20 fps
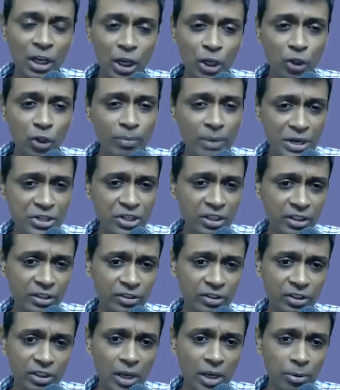You mentioned
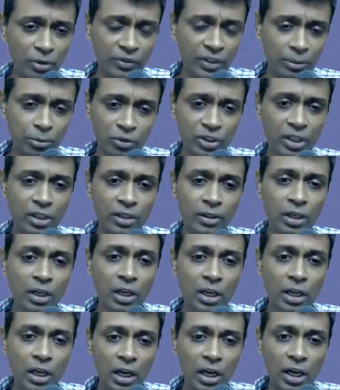this a couple of times. You said
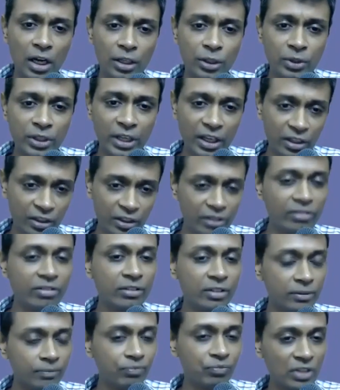uh, you take
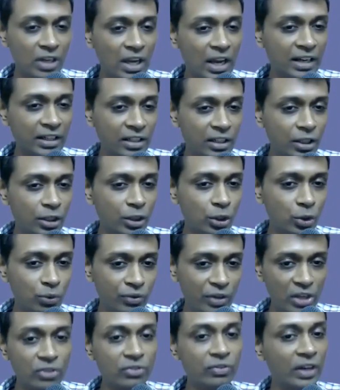risks and you
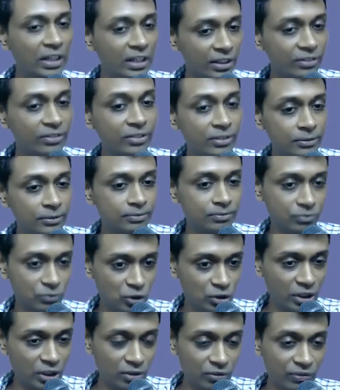face failures. You
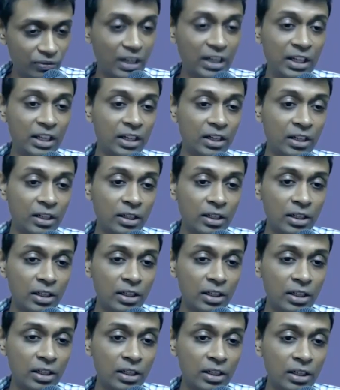said failure,
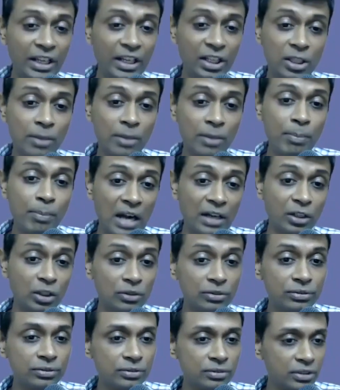failing is a part
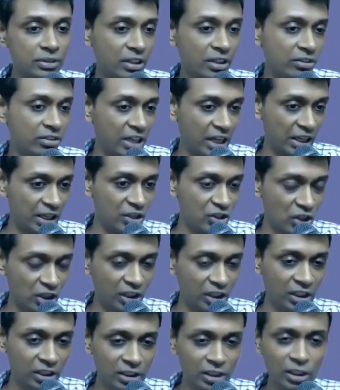of the risk-taking
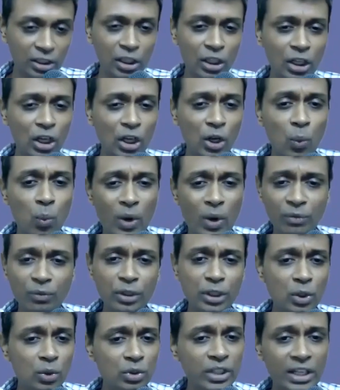journey. One
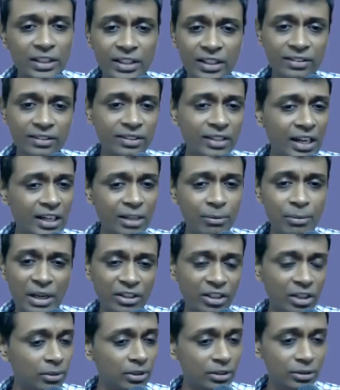without the other is
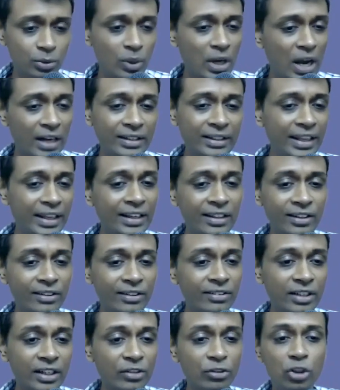unimaginable. You can't take
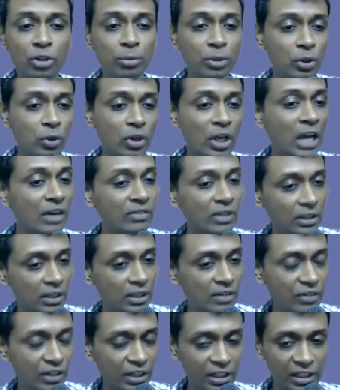risk and assume you're going to have a
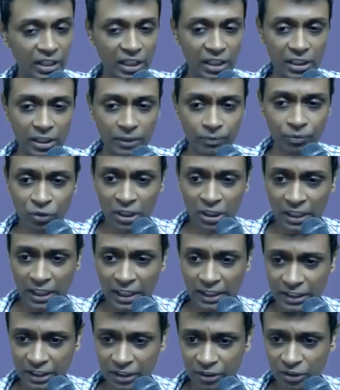have a hit rate.
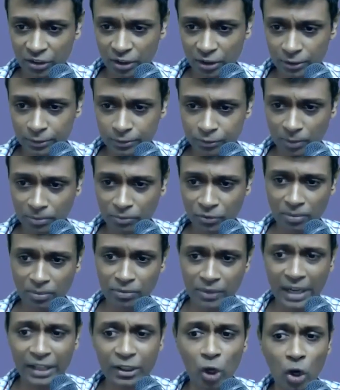I think it's uh, from from
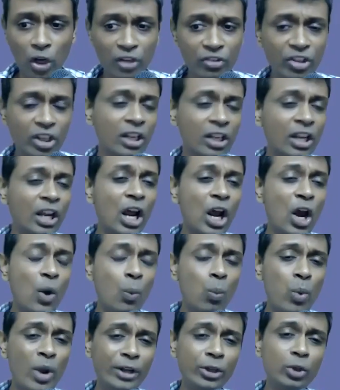my talk. You said
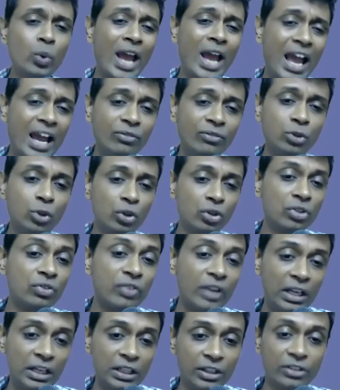when you have those
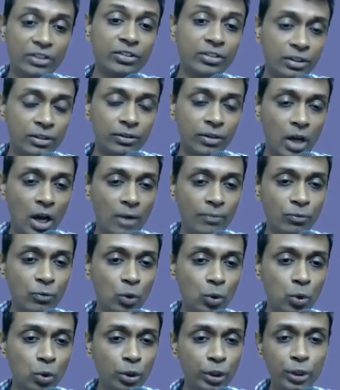failures, uh,
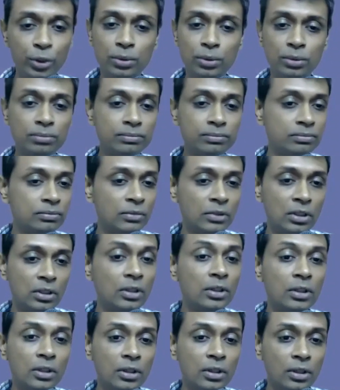who do you
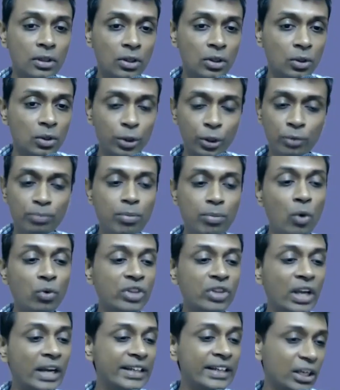who do you bounce
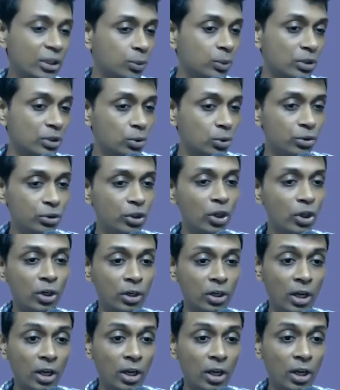ideas with? Who's your
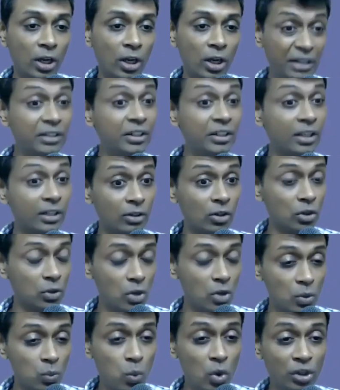uh, mentor, or
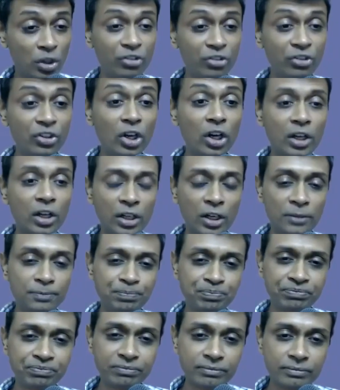or what is your uh,
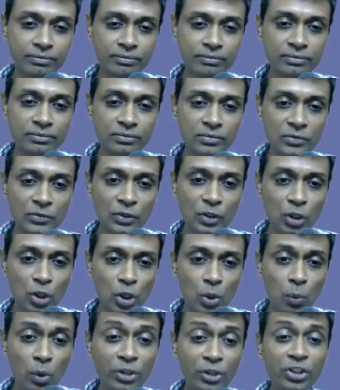
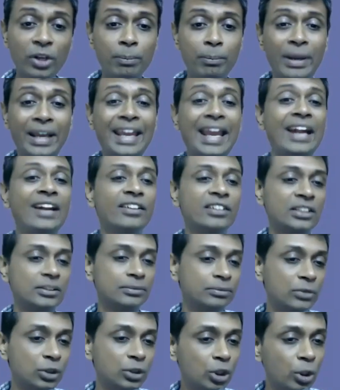what is your mechanism
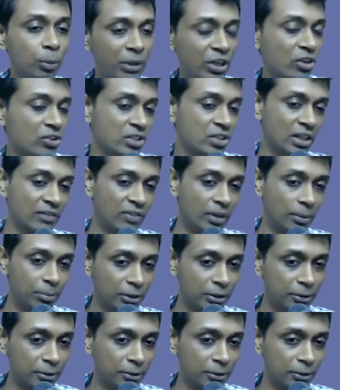to pick yourself up?